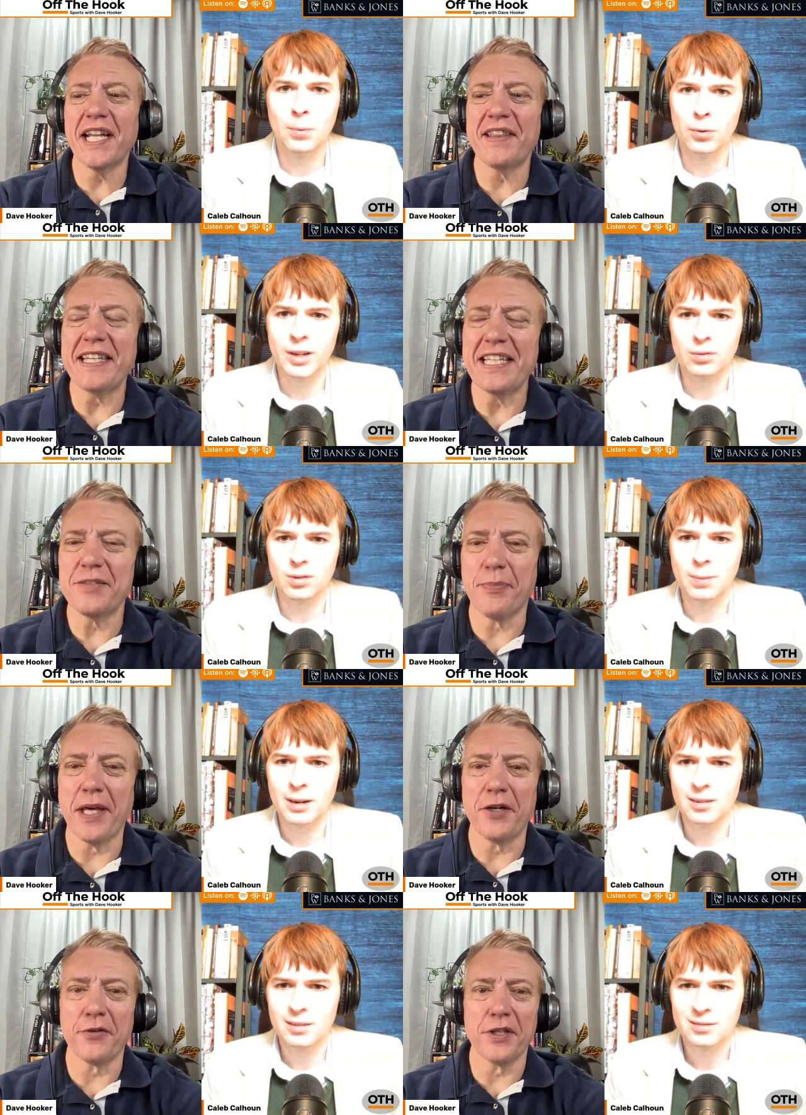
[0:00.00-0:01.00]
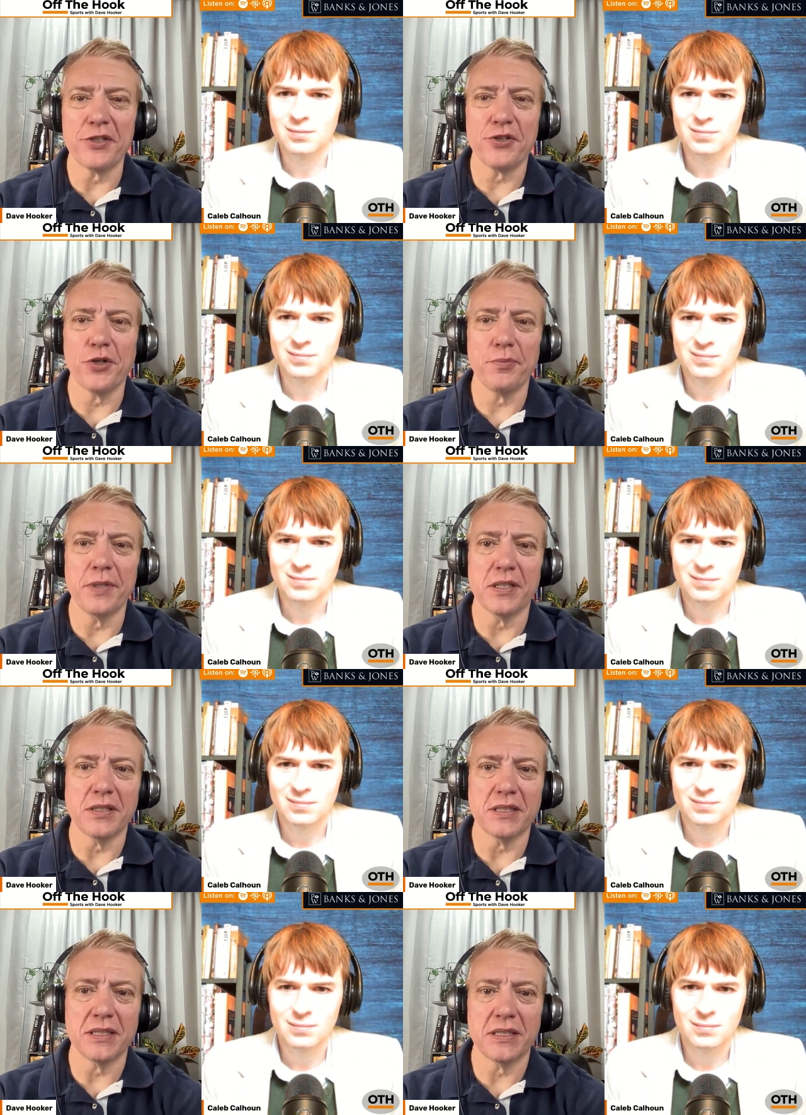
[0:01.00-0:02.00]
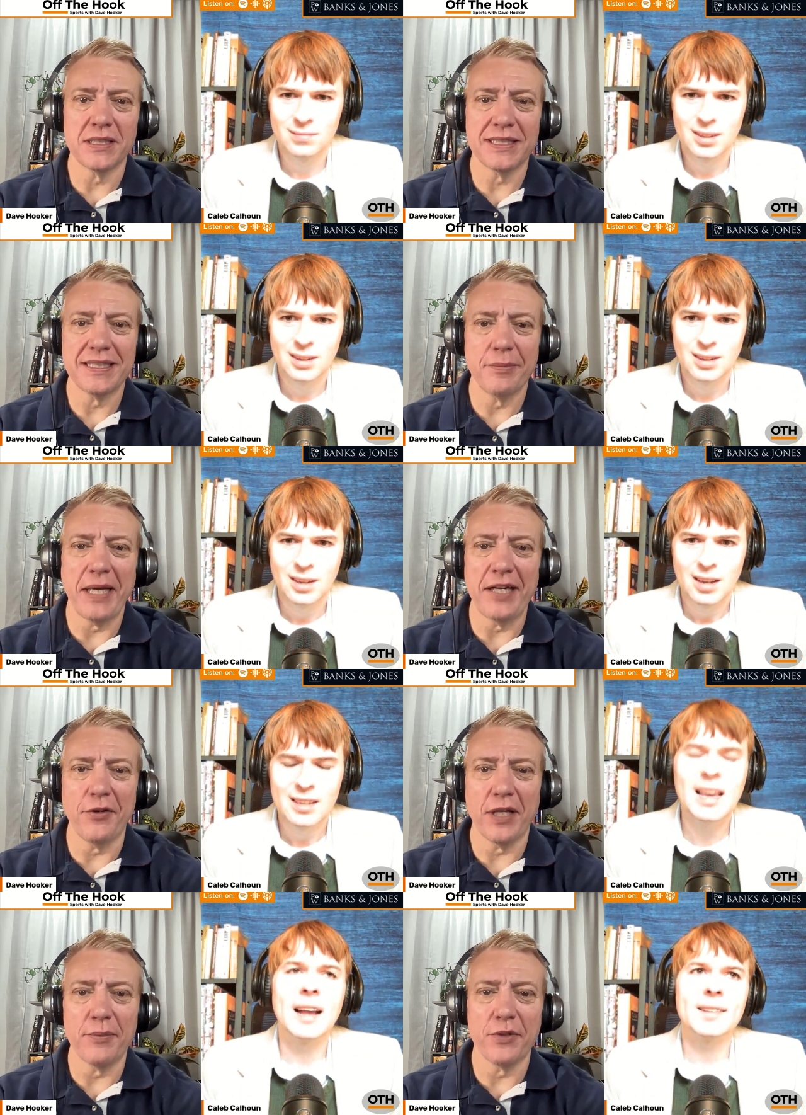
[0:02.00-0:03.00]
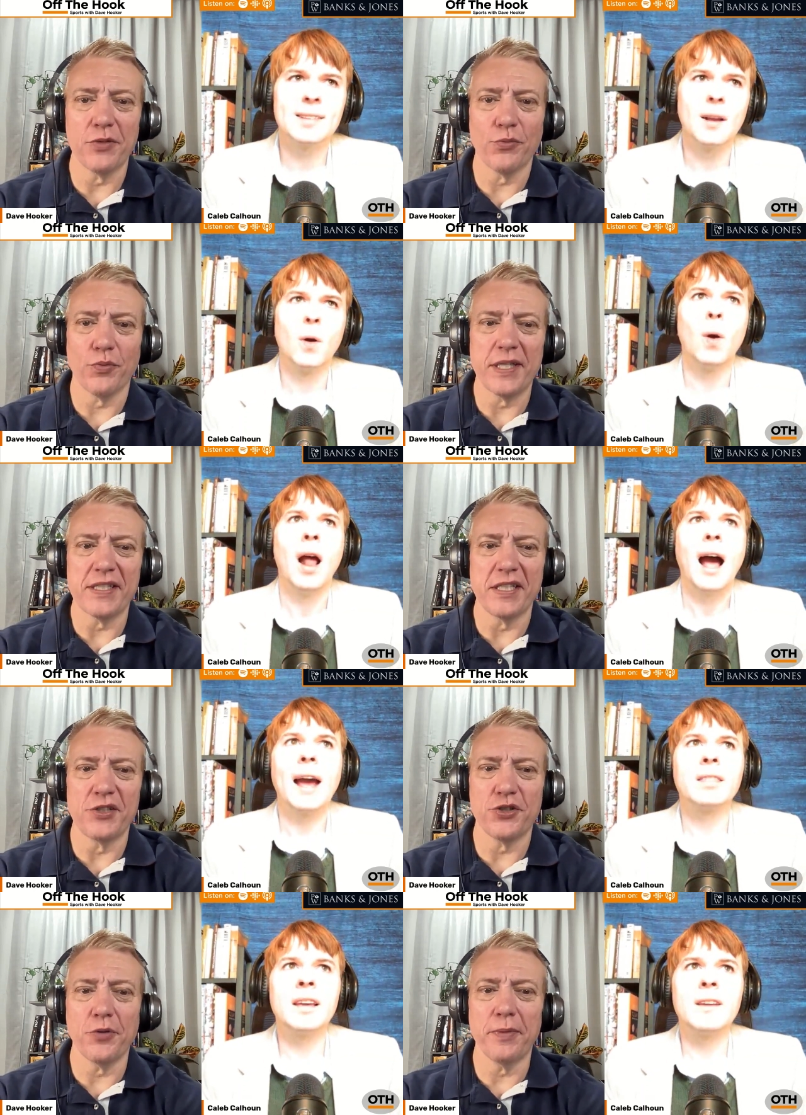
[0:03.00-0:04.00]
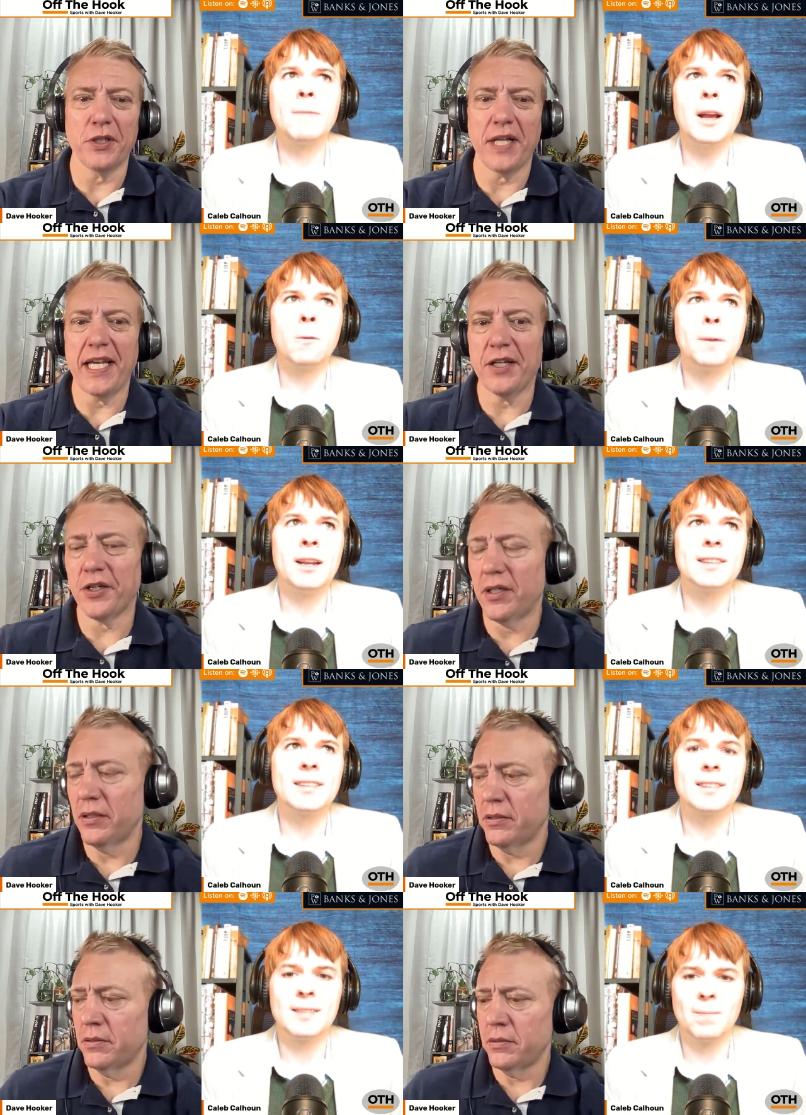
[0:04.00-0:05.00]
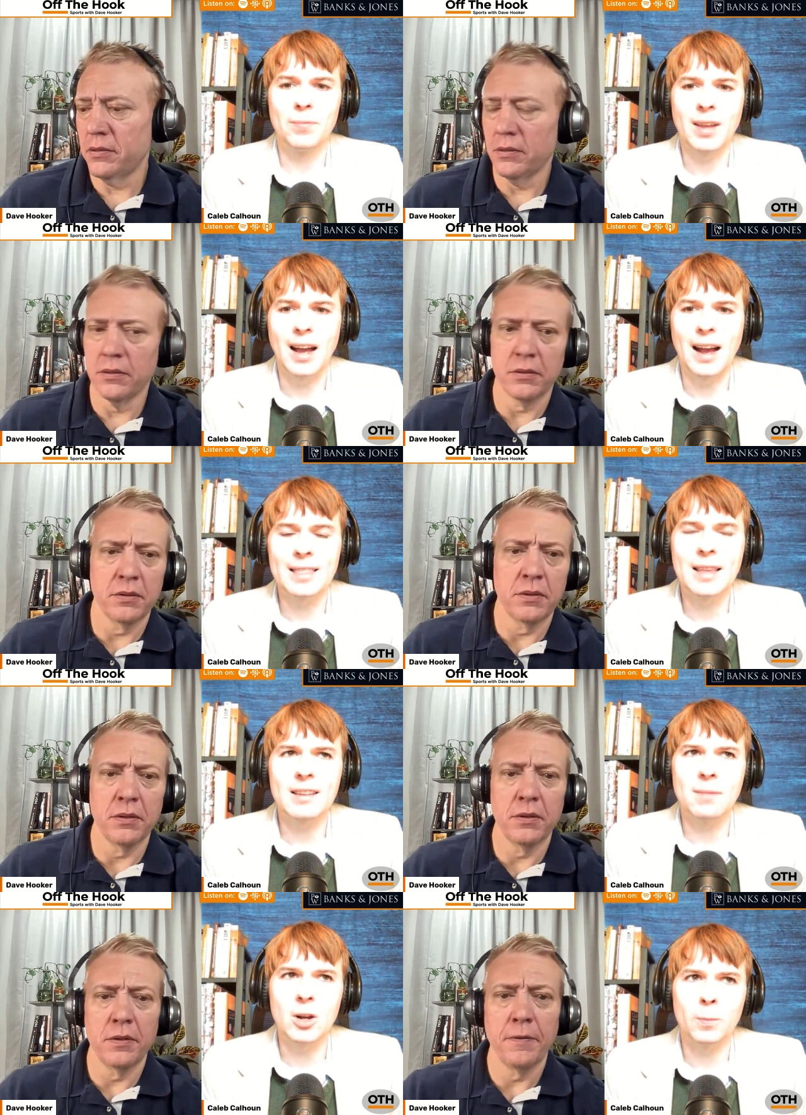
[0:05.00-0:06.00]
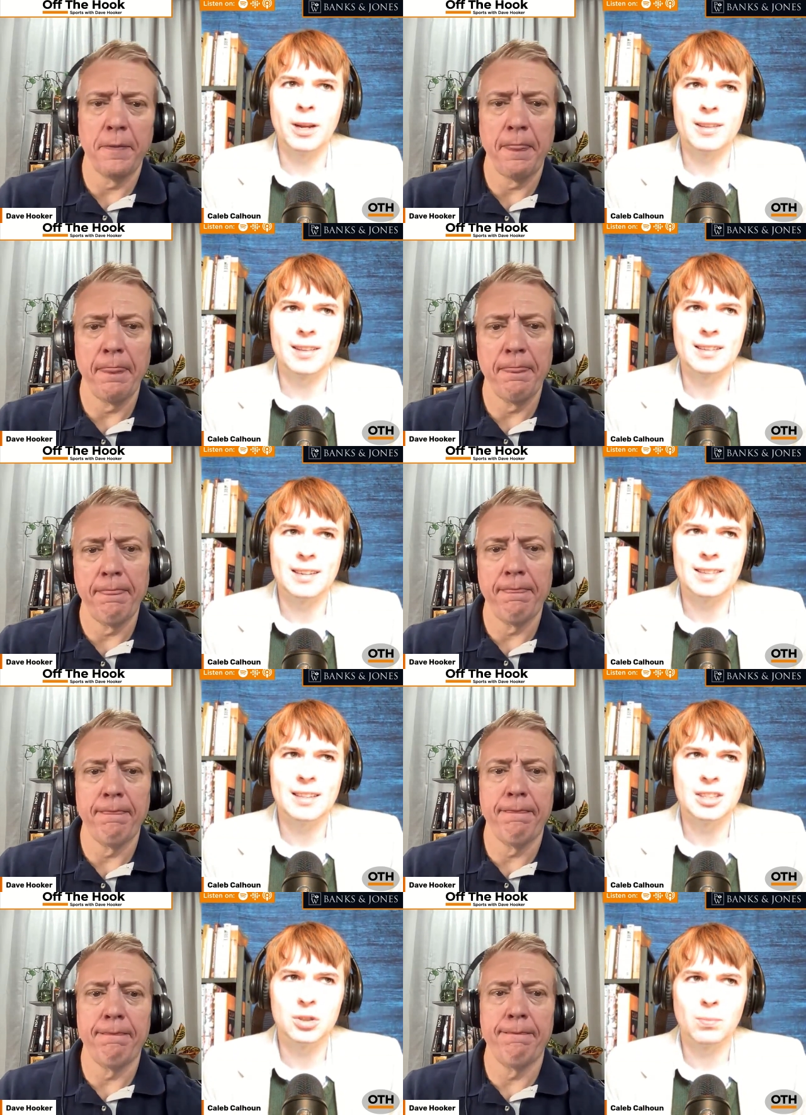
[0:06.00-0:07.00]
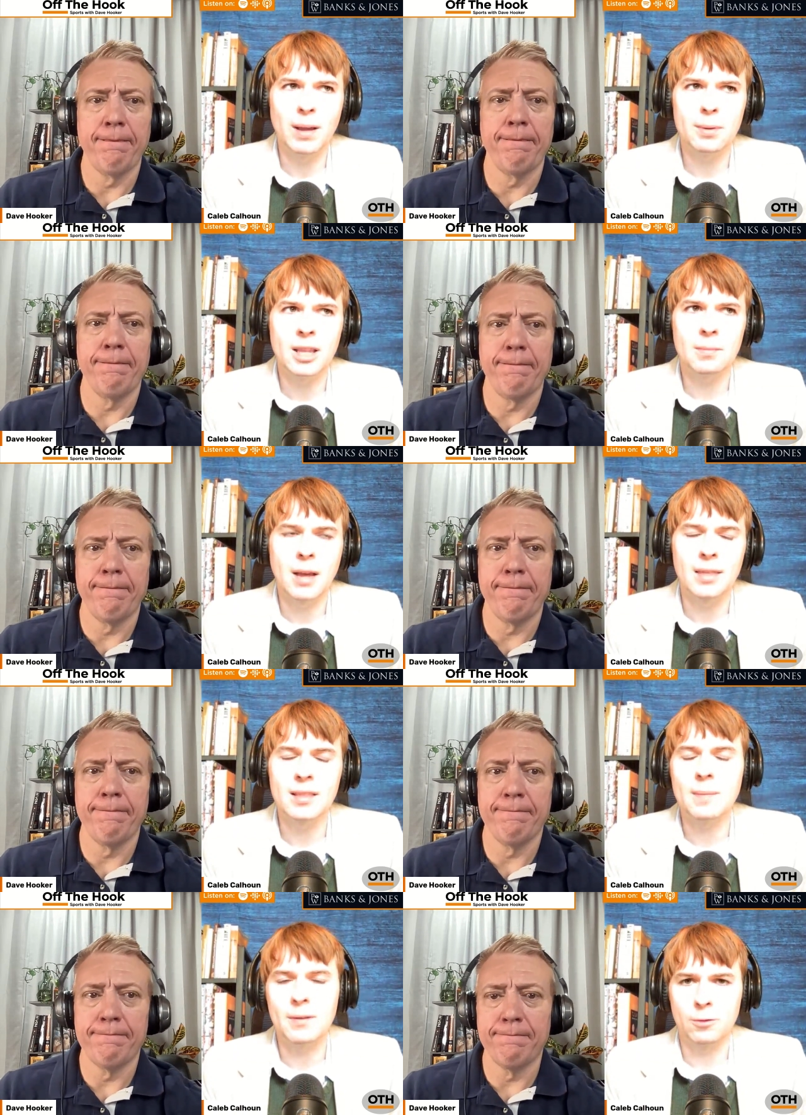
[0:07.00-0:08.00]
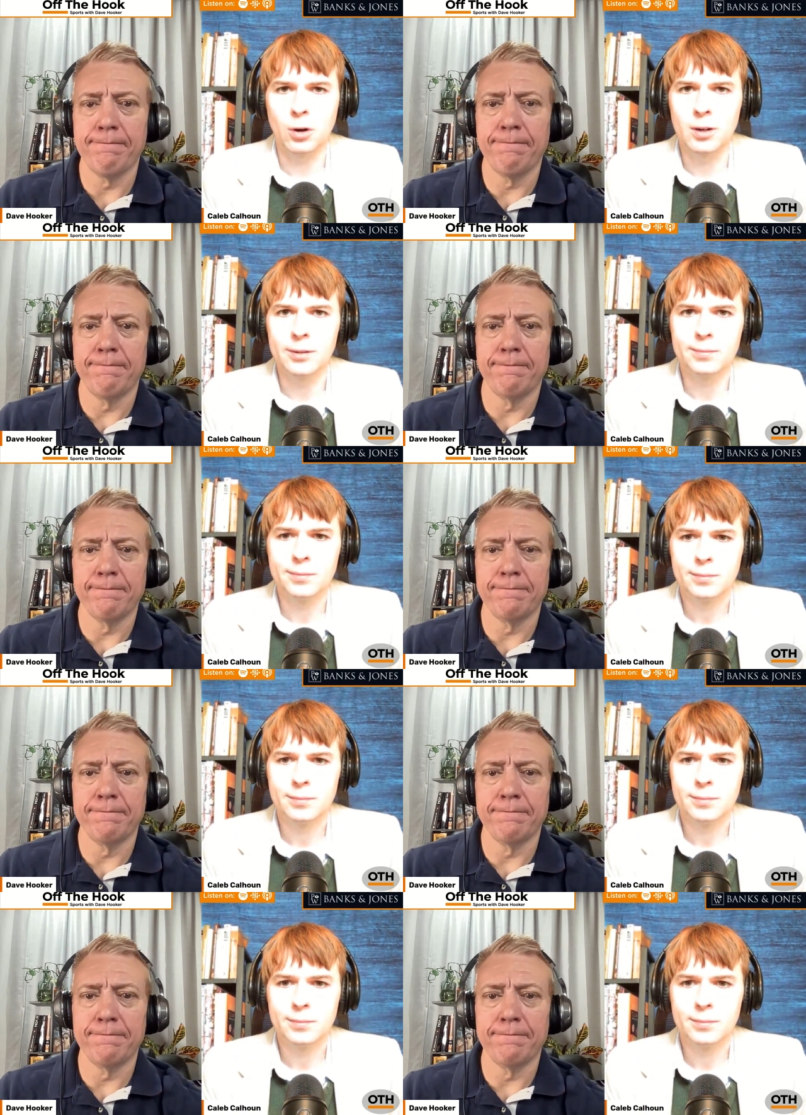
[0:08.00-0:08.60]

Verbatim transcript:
Speaker 1: I think he's better than Joe Milton. I
Speaker 2: know. Yes. So I think if Michael Penix is, I think if Michael Penix is at Tennessee this year, maybe I think they beat Florida.